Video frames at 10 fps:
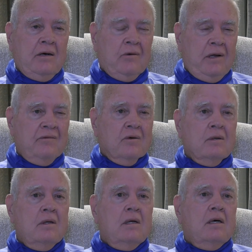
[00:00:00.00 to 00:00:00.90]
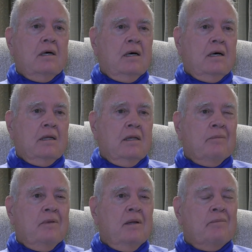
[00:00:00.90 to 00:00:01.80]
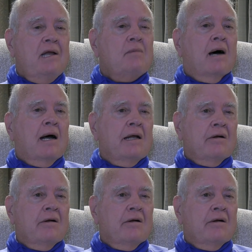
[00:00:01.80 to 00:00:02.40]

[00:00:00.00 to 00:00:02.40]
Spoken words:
and Greenville, the Piedmont